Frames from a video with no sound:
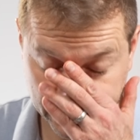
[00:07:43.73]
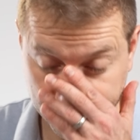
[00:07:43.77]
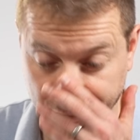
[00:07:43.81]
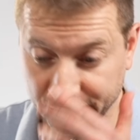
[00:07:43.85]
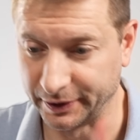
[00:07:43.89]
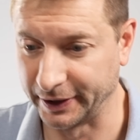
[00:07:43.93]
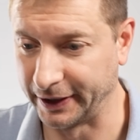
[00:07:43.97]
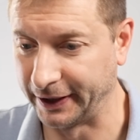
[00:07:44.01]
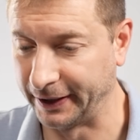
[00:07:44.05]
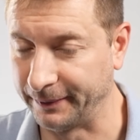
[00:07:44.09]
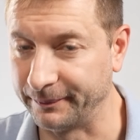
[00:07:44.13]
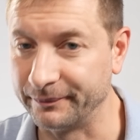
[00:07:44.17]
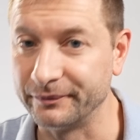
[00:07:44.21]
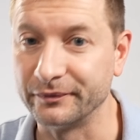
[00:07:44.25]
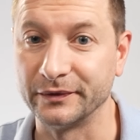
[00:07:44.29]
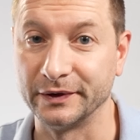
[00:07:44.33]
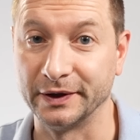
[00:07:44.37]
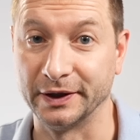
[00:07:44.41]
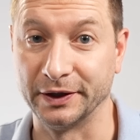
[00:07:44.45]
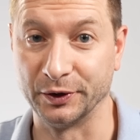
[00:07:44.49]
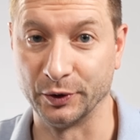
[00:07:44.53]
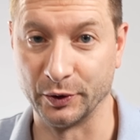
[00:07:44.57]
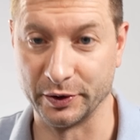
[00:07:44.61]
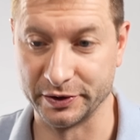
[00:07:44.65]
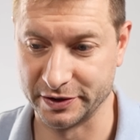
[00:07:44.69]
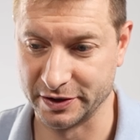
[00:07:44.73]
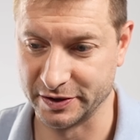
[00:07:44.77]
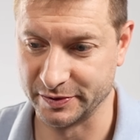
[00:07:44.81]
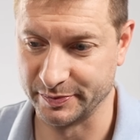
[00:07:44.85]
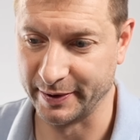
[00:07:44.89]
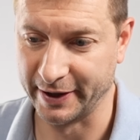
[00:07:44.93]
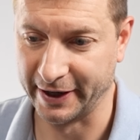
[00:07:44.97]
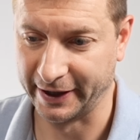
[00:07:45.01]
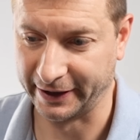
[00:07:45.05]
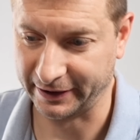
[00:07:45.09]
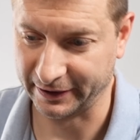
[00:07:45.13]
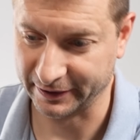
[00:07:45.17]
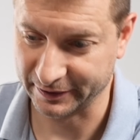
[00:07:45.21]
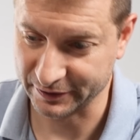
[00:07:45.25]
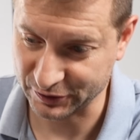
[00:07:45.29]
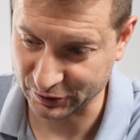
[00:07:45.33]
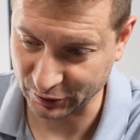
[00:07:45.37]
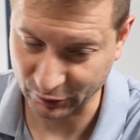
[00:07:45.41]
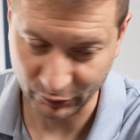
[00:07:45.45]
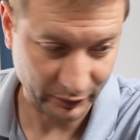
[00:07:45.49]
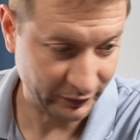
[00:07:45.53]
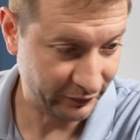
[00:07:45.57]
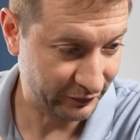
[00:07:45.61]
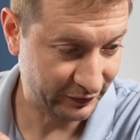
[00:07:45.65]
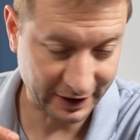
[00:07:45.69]
Okay, the noise is back. So
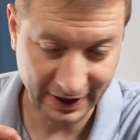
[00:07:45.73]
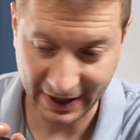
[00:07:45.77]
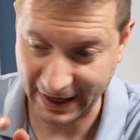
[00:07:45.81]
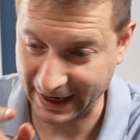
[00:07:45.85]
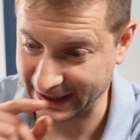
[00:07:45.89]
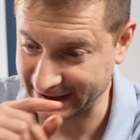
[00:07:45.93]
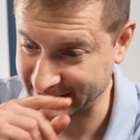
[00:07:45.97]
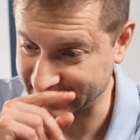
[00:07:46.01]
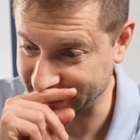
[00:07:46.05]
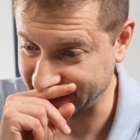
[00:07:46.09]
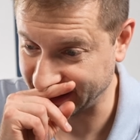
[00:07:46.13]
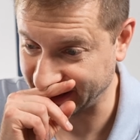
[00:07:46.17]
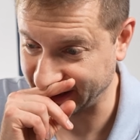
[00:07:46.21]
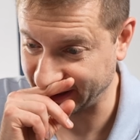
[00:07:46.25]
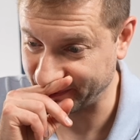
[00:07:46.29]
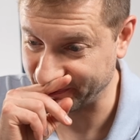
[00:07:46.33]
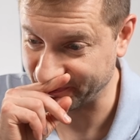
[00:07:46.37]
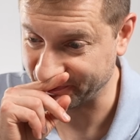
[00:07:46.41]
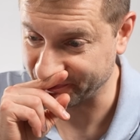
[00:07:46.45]
we've got, um,